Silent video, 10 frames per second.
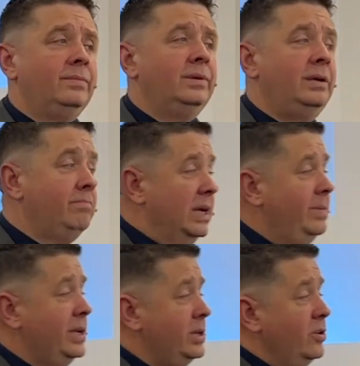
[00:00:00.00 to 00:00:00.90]
And maybe
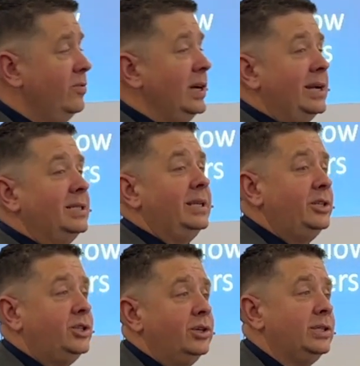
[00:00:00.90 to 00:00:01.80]
you've not
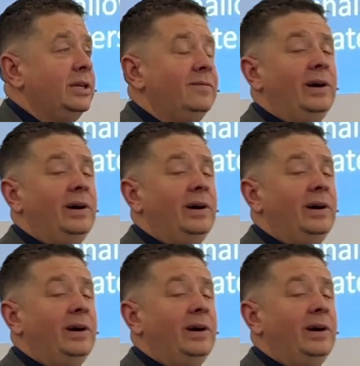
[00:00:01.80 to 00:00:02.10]
assessed yourself